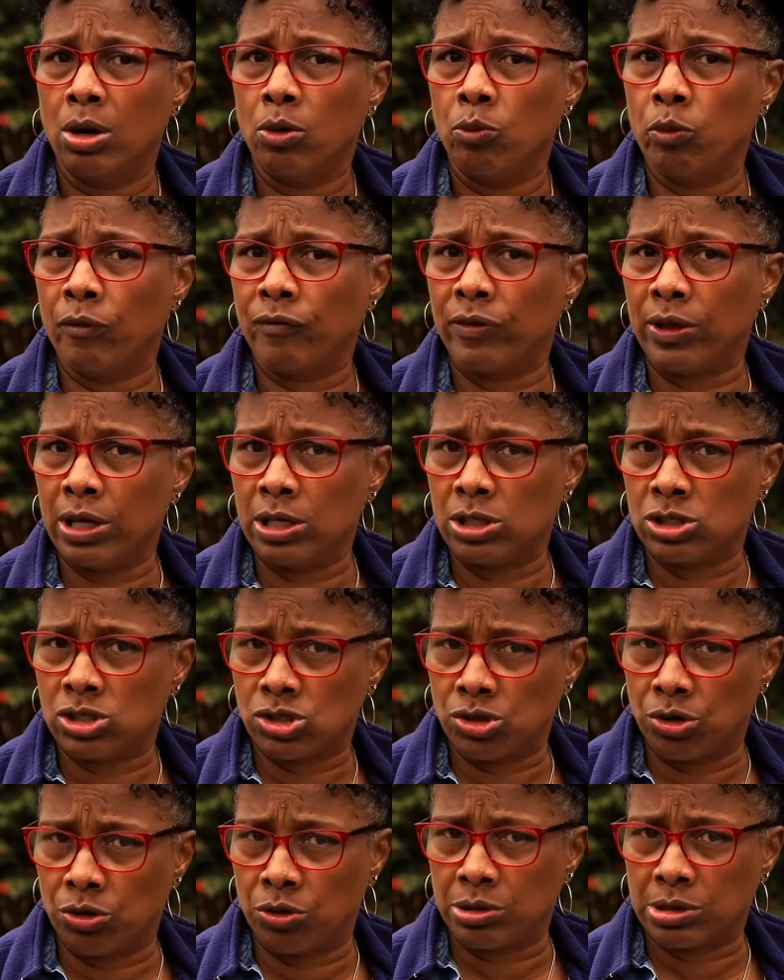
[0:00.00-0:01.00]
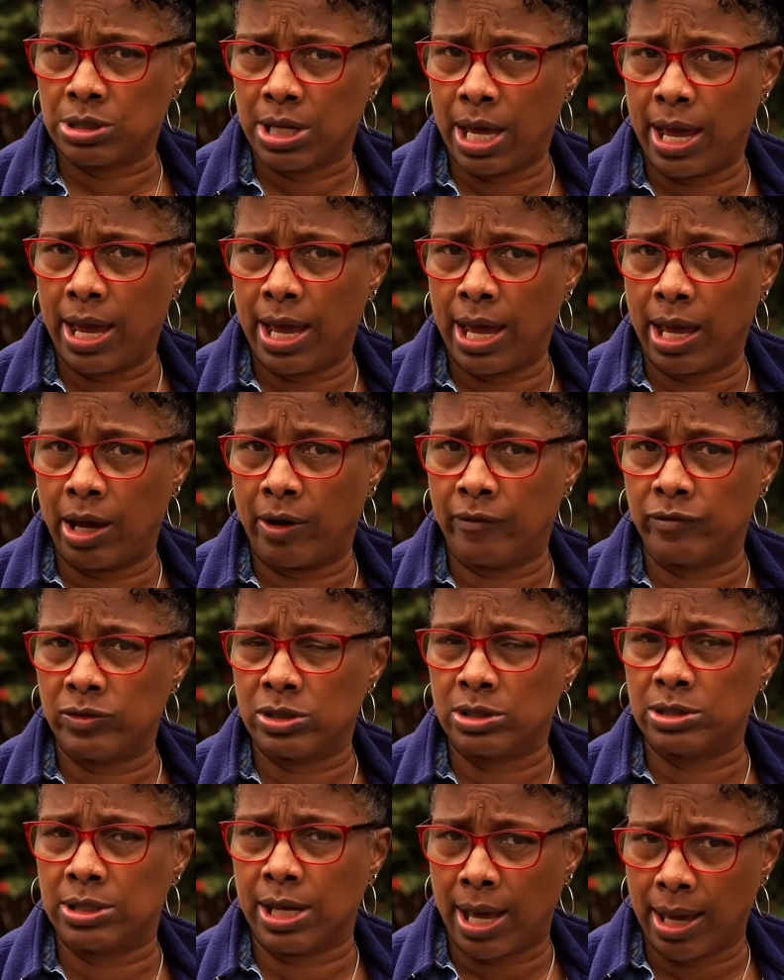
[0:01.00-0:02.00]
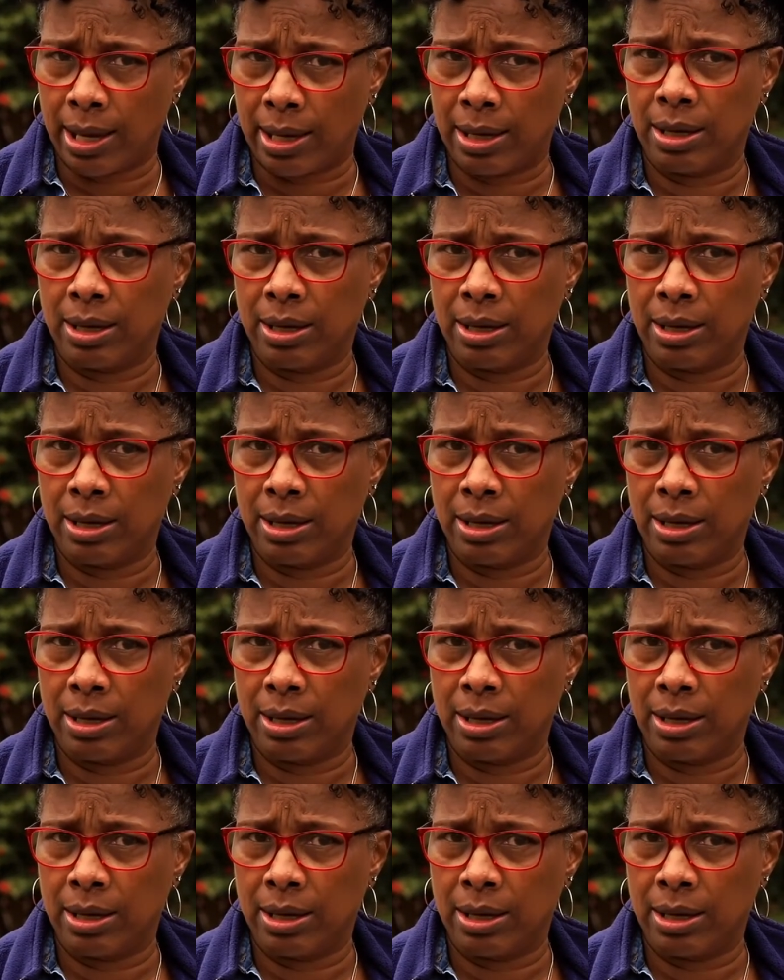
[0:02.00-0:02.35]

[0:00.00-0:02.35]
with the insurance I have today,